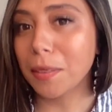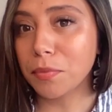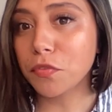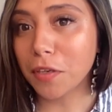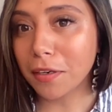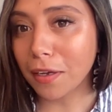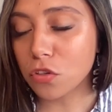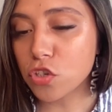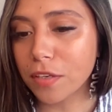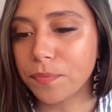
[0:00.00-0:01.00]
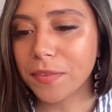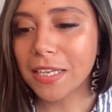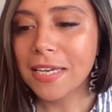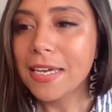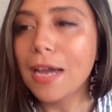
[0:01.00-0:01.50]
type of connection.
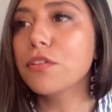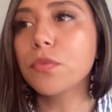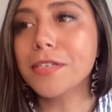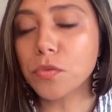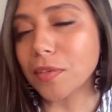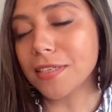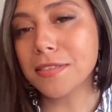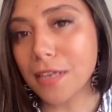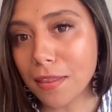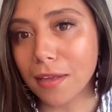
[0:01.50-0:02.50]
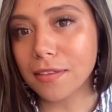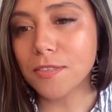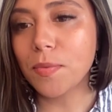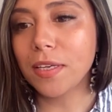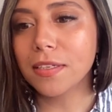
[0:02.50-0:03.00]
And the reason why I say that
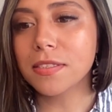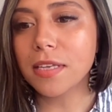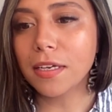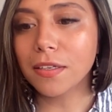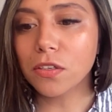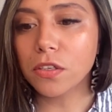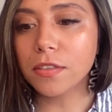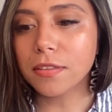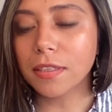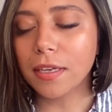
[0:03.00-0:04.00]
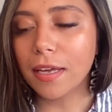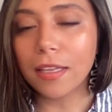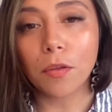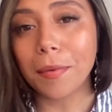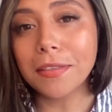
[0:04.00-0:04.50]
is because air
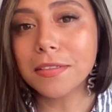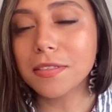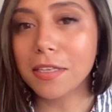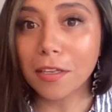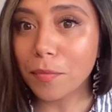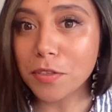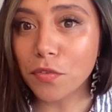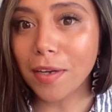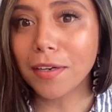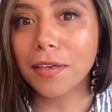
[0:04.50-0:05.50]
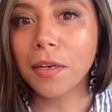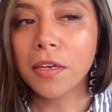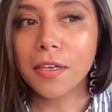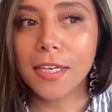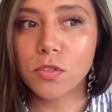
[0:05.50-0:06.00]
element, the element of air,
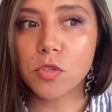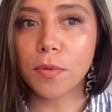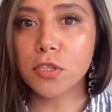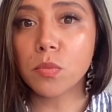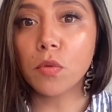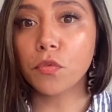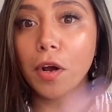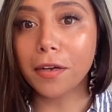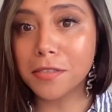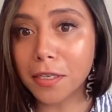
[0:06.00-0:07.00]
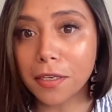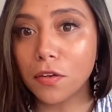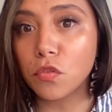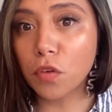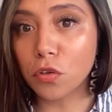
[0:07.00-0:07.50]
is responsible for our
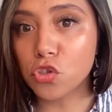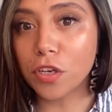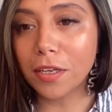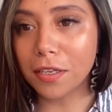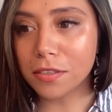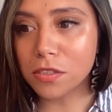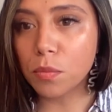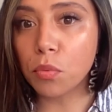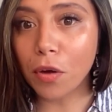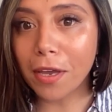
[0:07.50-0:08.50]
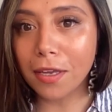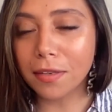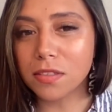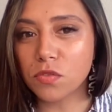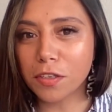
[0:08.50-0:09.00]
executive functioning. It is the brain.
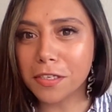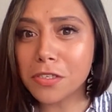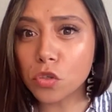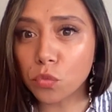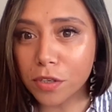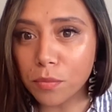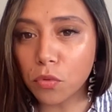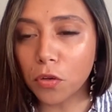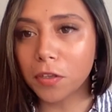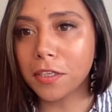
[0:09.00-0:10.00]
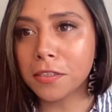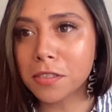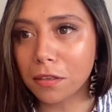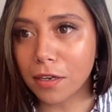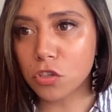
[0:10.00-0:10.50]
It's very cerebral and
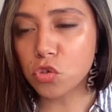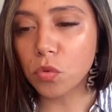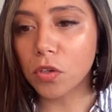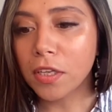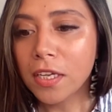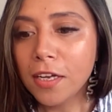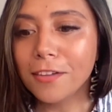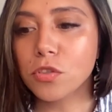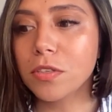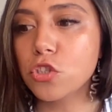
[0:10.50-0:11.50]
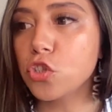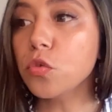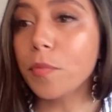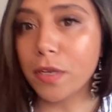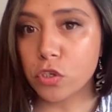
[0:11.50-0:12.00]
intellectual. And so these two
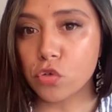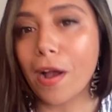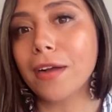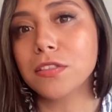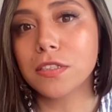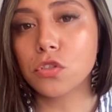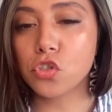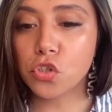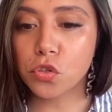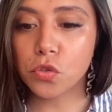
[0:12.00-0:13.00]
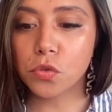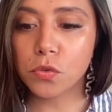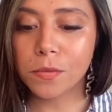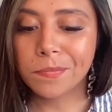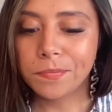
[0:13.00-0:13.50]
will be attracted to